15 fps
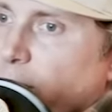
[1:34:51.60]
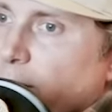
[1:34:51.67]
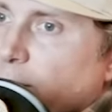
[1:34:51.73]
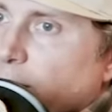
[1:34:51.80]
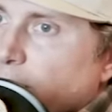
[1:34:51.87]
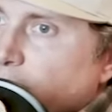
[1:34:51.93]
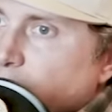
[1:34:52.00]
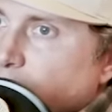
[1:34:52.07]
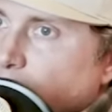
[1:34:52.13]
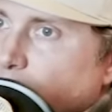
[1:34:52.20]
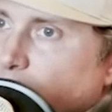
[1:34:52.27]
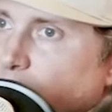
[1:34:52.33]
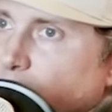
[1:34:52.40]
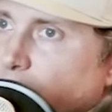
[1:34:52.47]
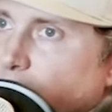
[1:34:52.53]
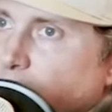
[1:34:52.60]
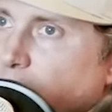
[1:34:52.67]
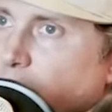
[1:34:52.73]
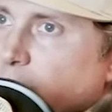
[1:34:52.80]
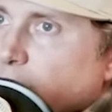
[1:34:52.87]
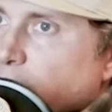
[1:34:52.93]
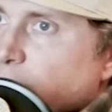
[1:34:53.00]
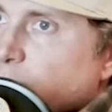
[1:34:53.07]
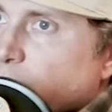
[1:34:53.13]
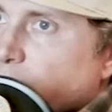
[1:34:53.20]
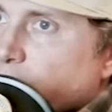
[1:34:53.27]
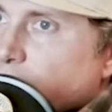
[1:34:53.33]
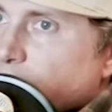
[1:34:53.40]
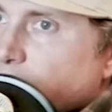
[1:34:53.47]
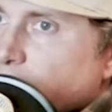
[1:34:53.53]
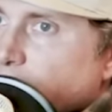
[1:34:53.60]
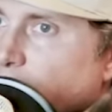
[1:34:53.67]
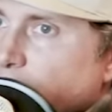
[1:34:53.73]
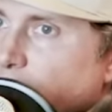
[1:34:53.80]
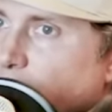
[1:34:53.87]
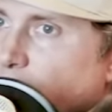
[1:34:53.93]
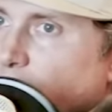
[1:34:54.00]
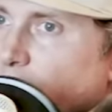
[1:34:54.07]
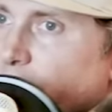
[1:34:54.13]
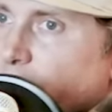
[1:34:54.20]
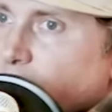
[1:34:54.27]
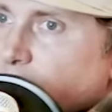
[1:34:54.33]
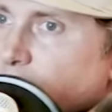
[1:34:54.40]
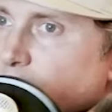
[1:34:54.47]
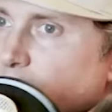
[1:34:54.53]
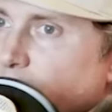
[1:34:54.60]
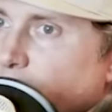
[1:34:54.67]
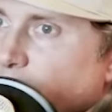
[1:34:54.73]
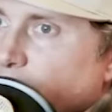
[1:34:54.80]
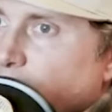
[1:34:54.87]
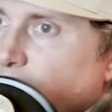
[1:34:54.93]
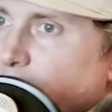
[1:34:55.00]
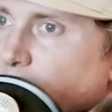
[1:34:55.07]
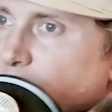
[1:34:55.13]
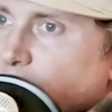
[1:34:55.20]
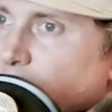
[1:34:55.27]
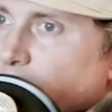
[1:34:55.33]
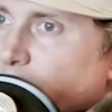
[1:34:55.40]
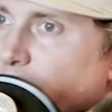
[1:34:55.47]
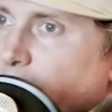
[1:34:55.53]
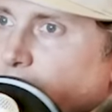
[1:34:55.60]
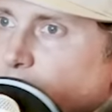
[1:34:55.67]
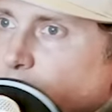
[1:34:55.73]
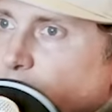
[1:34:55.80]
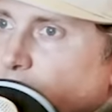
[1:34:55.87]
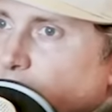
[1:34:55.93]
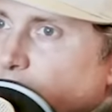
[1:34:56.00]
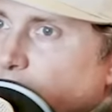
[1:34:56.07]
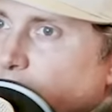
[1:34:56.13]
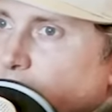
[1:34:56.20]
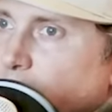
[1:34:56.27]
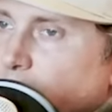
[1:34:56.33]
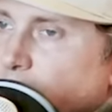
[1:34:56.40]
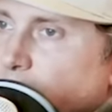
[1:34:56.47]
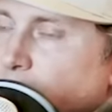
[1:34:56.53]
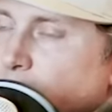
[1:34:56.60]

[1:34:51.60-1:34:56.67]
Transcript: I think it's. I think it is one of those things not to go off on some type of tangent on that, but I think